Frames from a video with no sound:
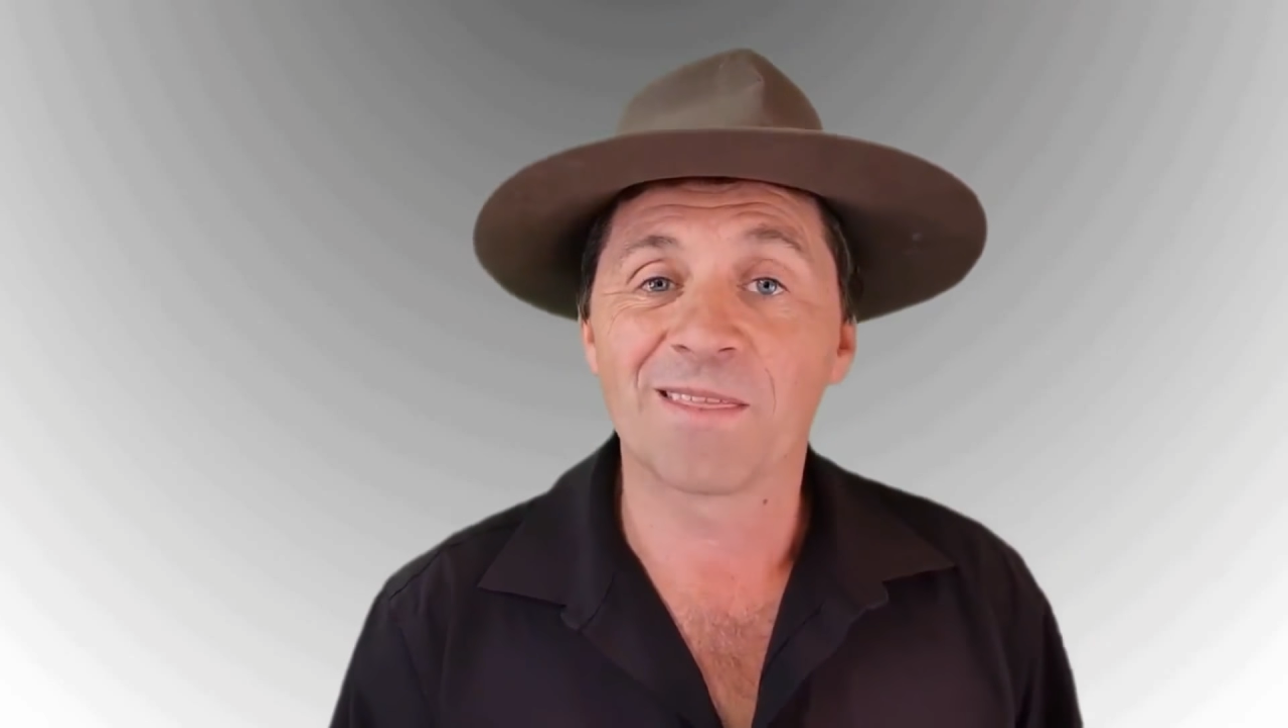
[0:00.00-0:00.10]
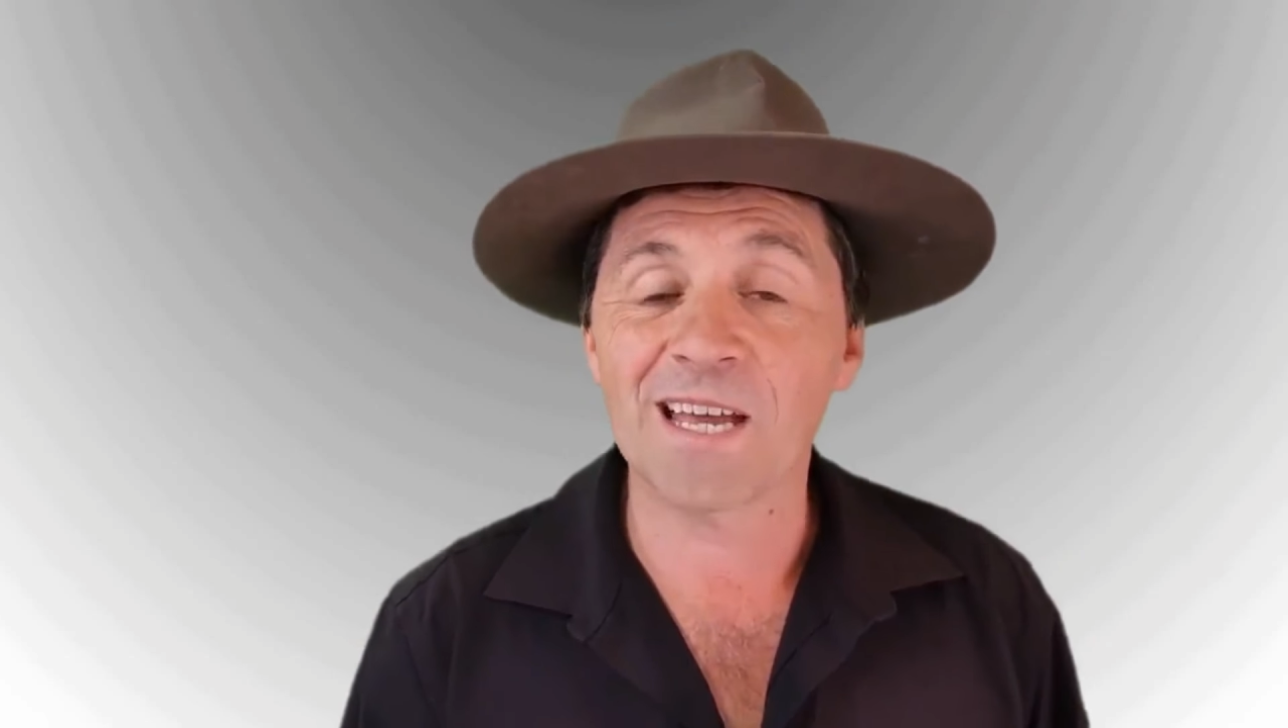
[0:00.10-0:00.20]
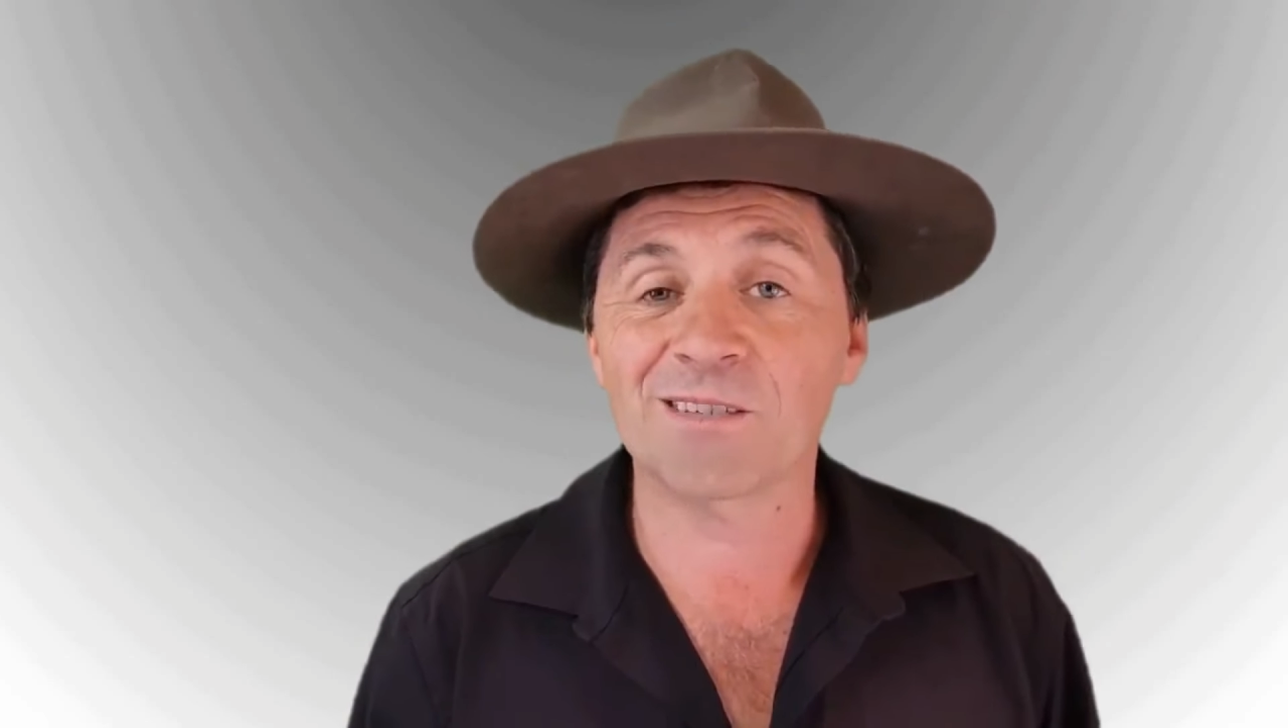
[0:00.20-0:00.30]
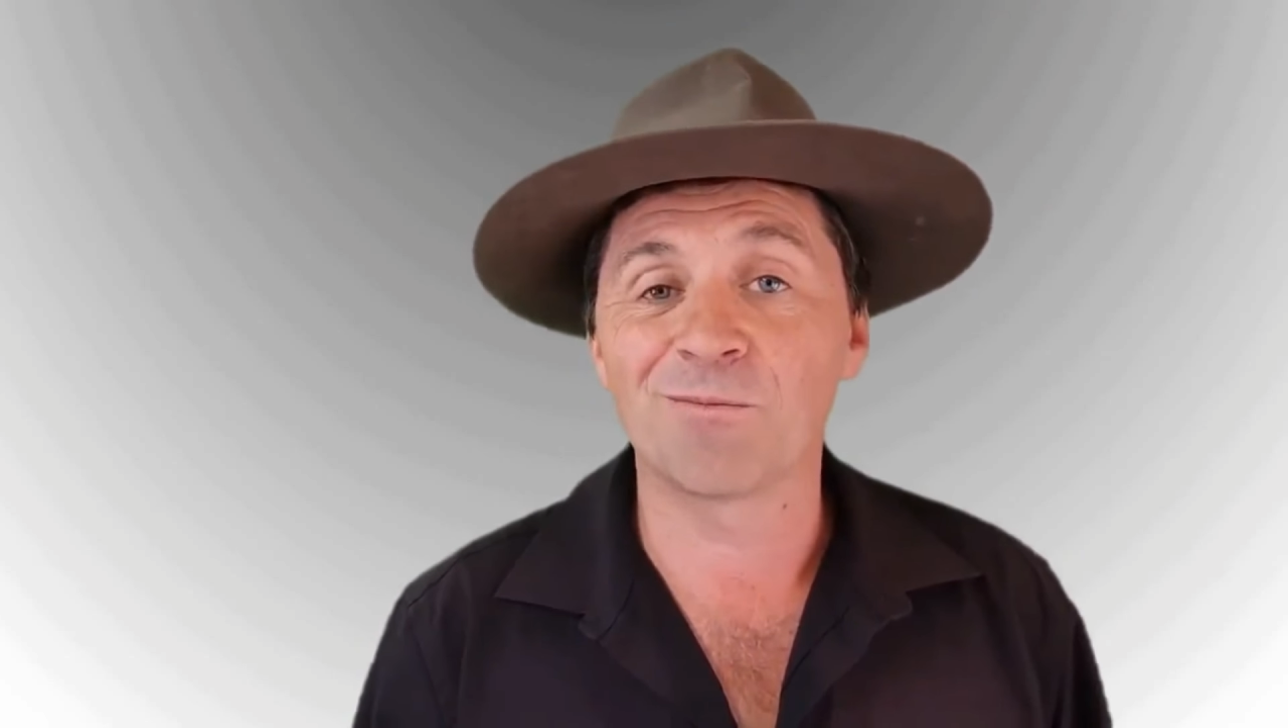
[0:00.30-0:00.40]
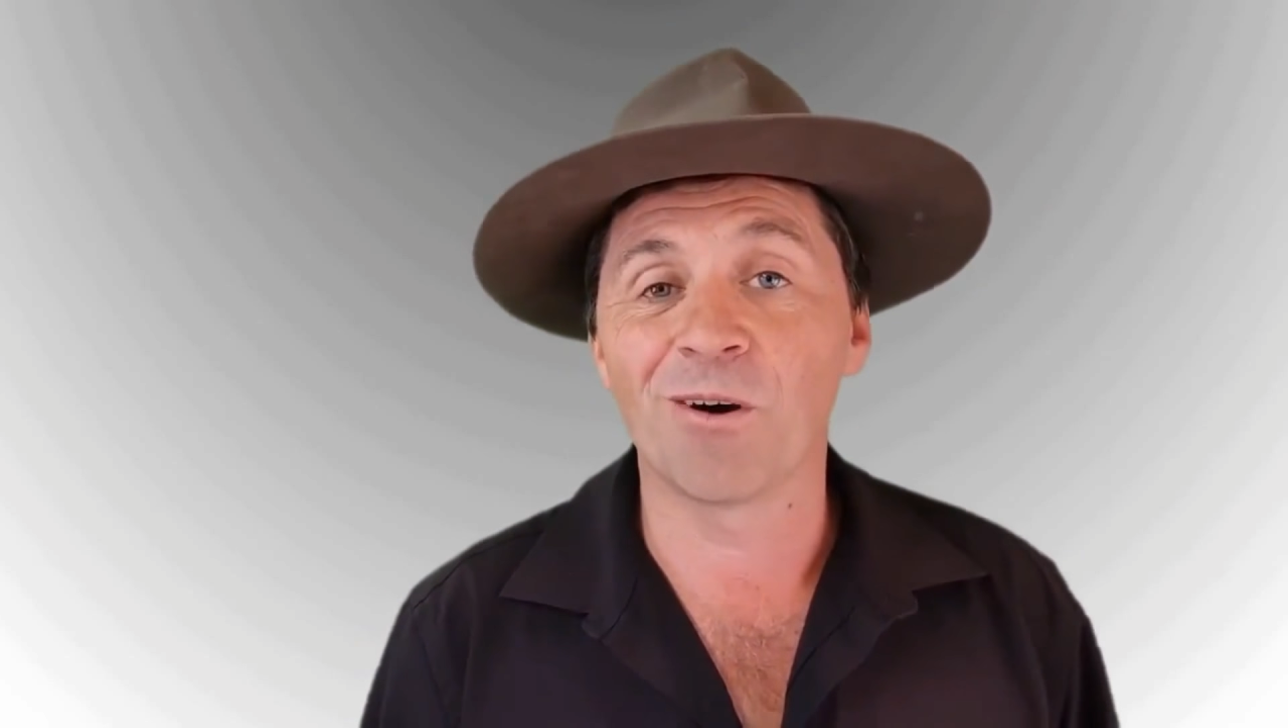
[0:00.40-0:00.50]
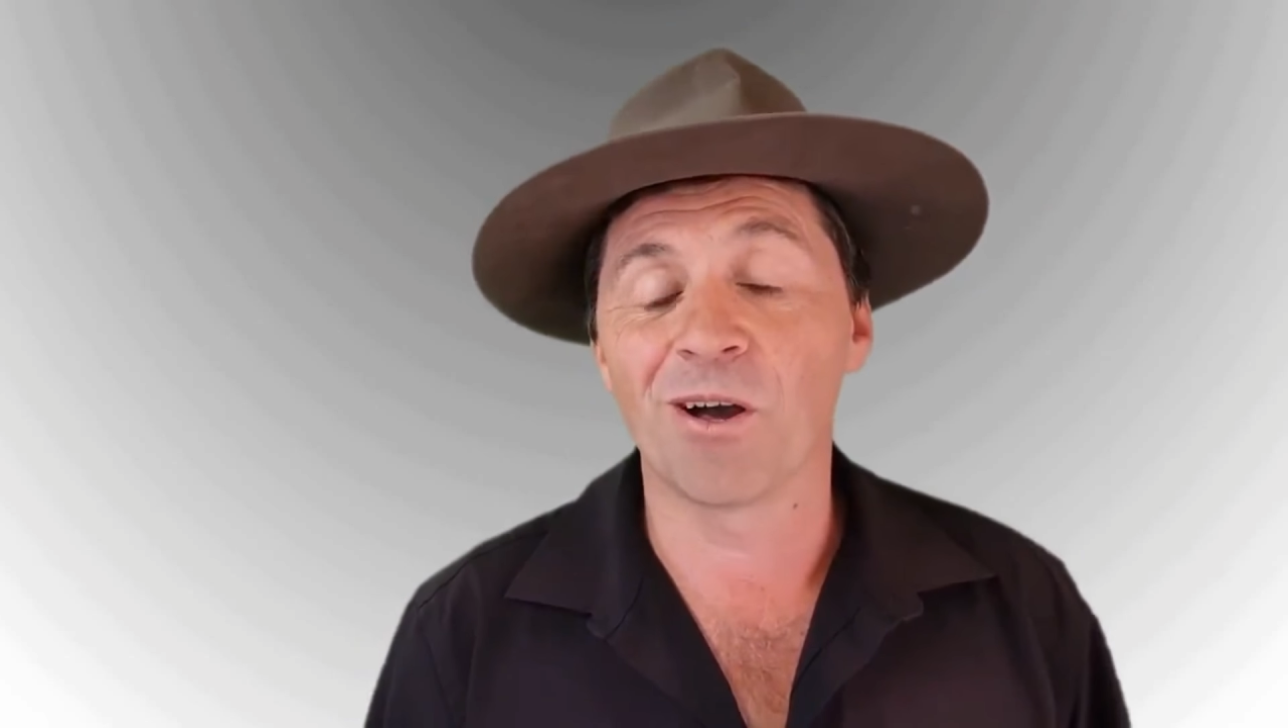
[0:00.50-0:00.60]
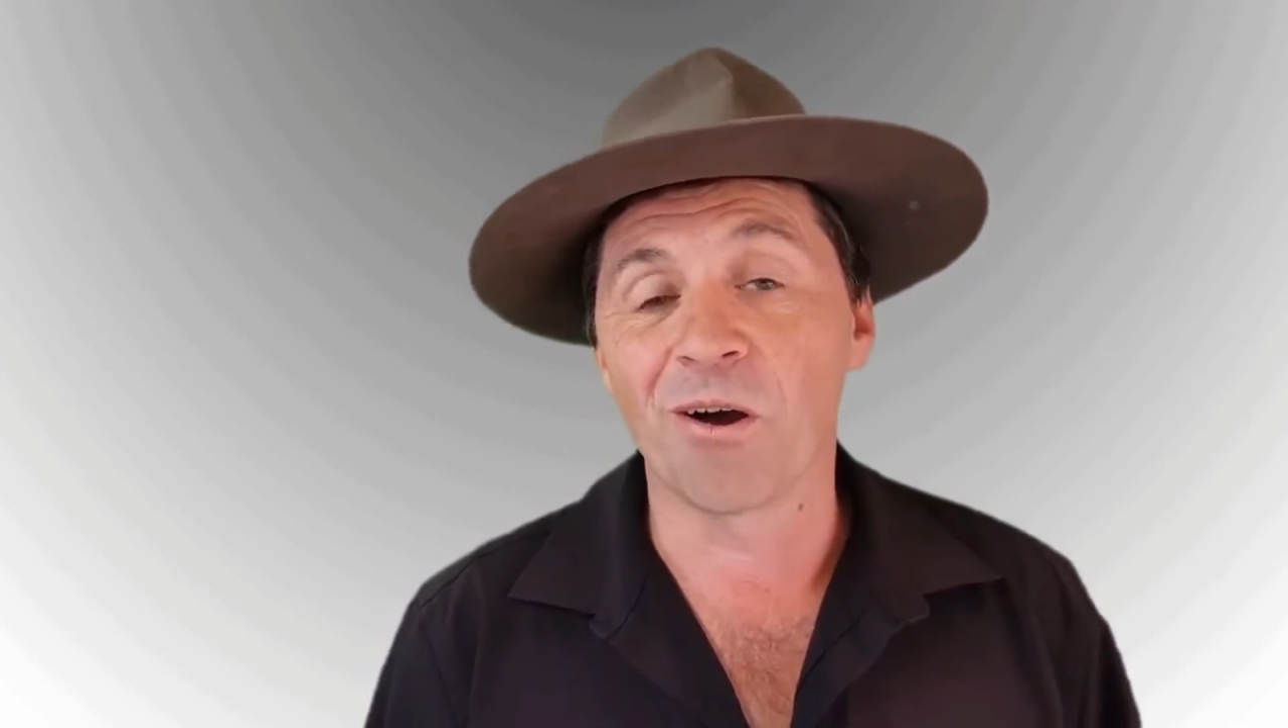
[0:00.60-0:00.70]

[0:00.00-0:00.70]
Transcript: that's why